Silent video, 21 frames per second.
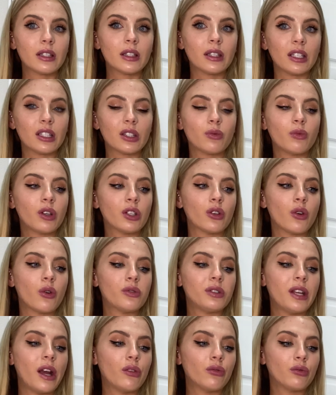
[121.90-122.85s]
this one
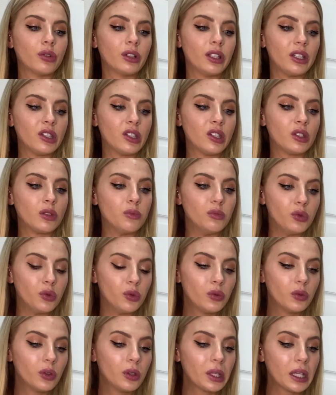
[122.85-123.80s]
goes down really
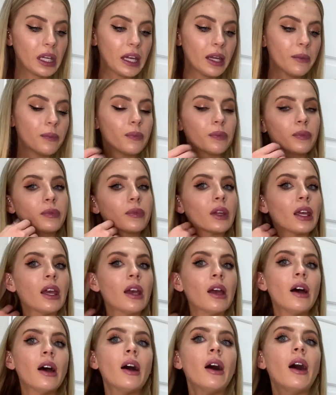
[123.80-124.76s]
smoothly
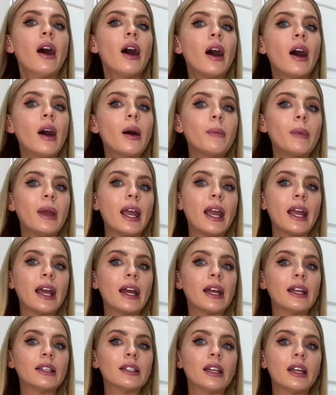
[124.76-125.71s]
um,
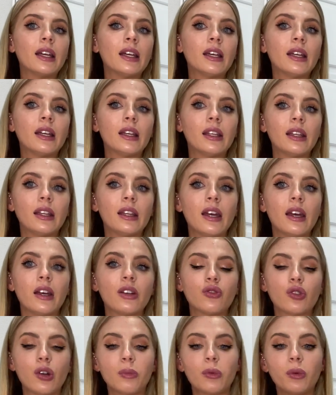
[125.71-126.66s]
and
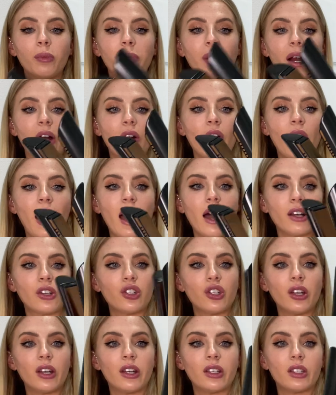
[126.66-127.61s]
the triple barrel
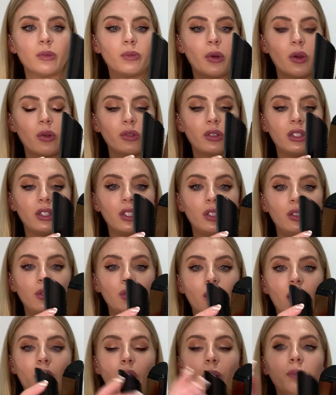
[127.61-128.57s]
action is supposed
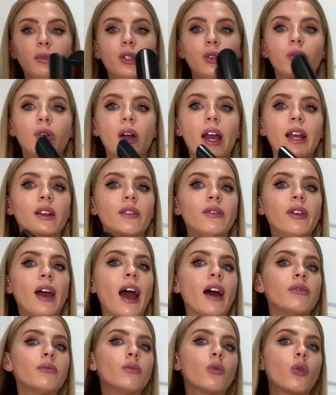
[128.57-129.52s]
to help you kind of
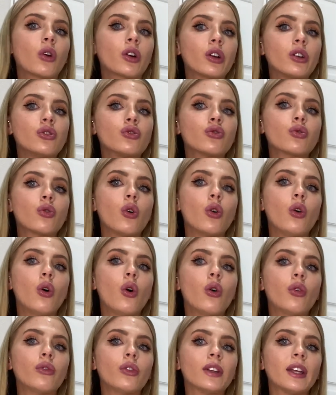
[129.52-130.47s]
have more
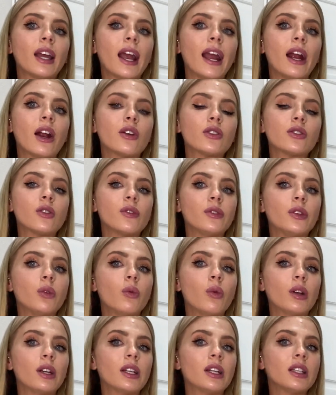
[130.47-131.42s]
control over the hair so if you
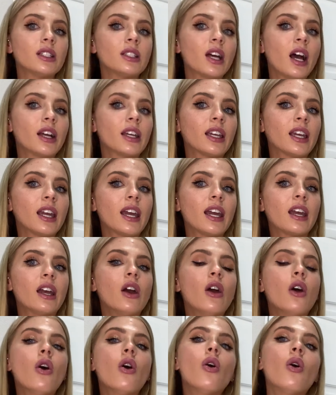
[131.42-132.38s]
wanted to tuck
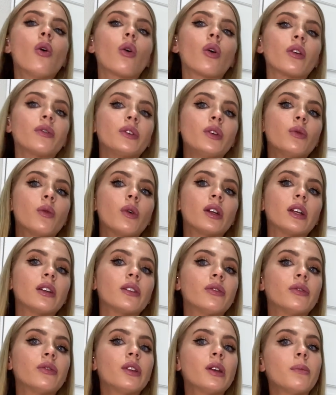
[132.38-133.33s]
it or if you wanted
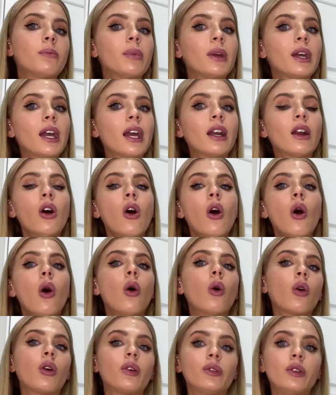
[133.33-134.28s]
to flip it
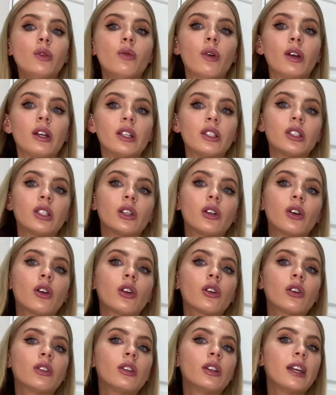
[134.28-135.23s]
or if you wanted to
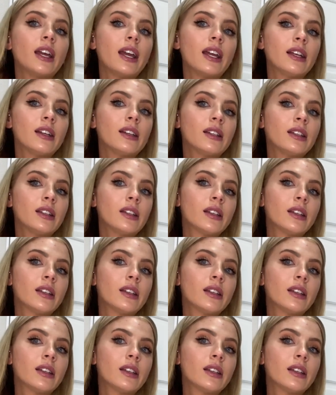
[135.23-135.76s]
curl it